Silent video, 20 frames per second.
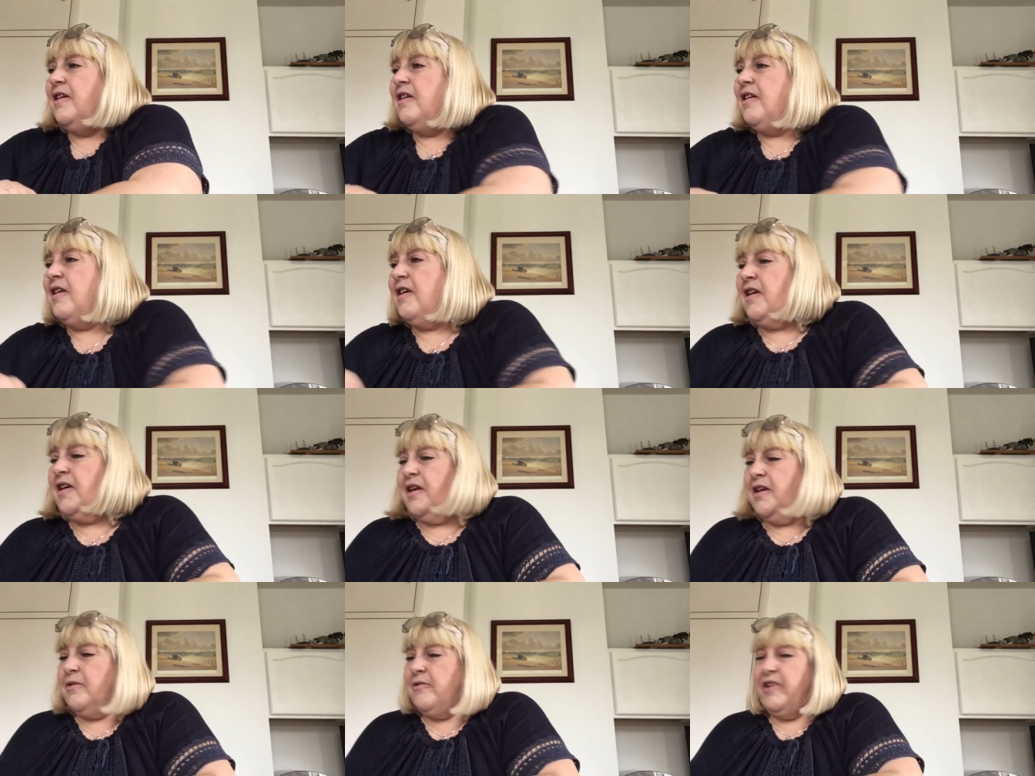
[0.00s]

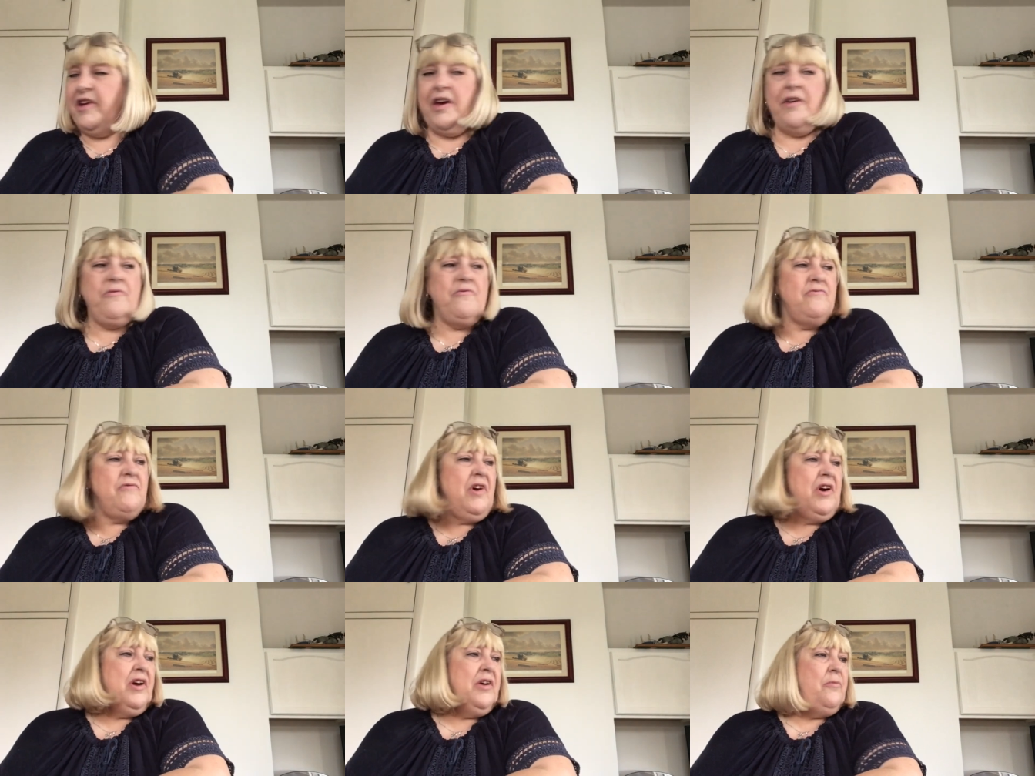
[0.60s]
There we go.
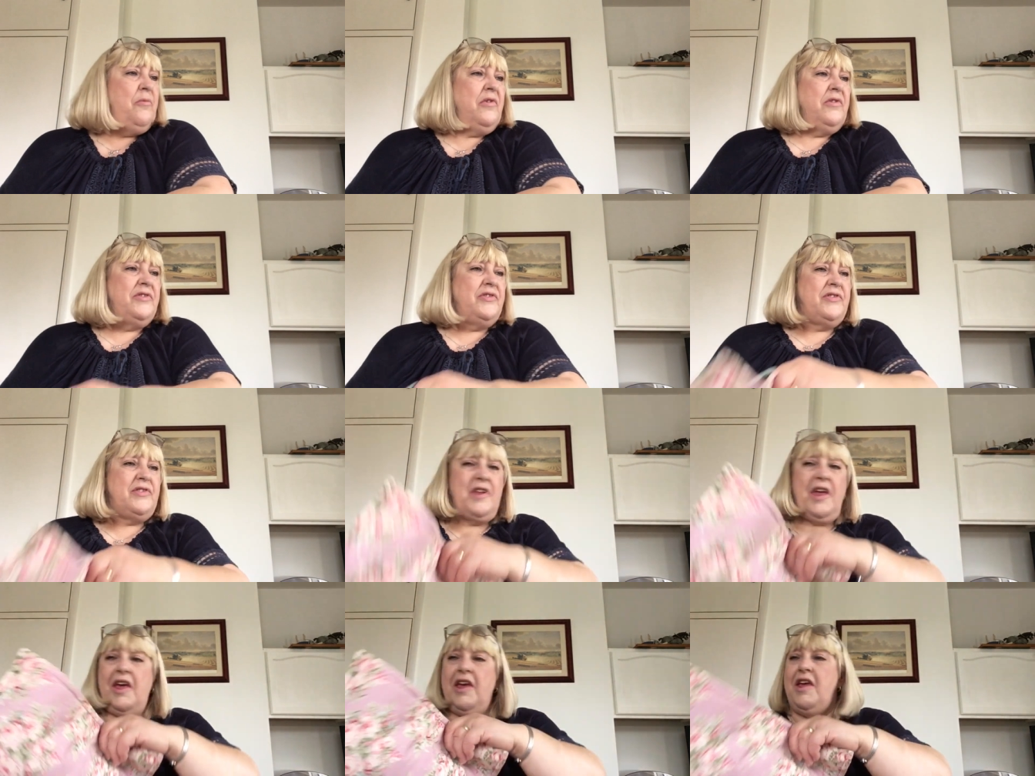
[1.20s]
Right,
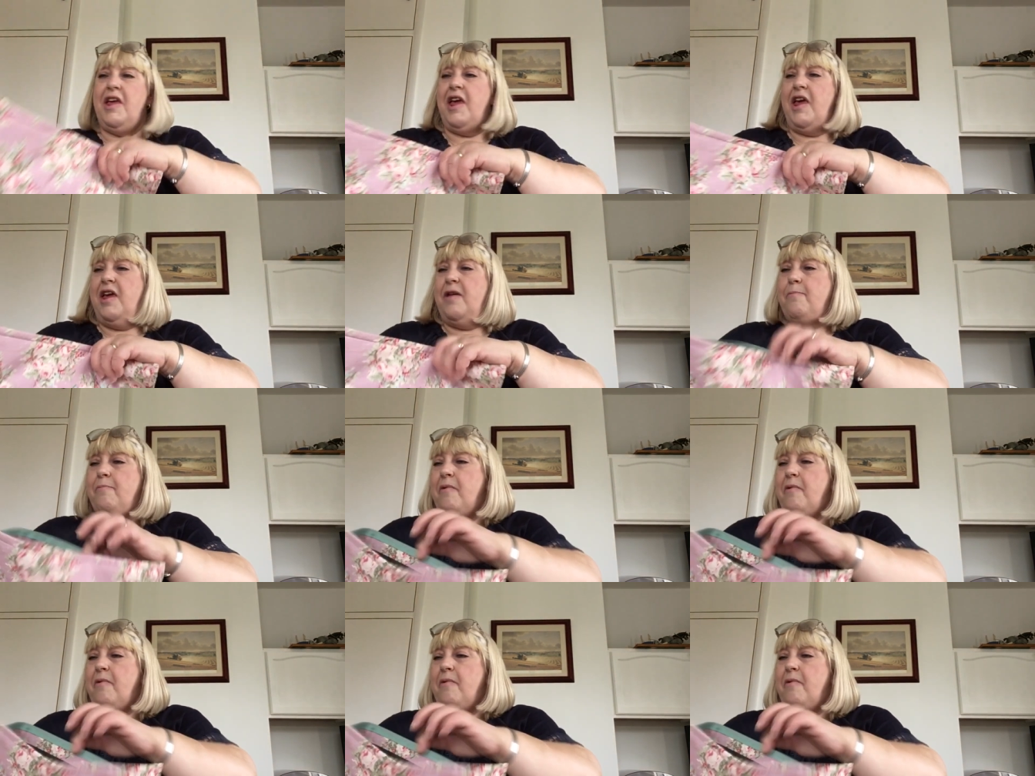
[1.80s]
what's in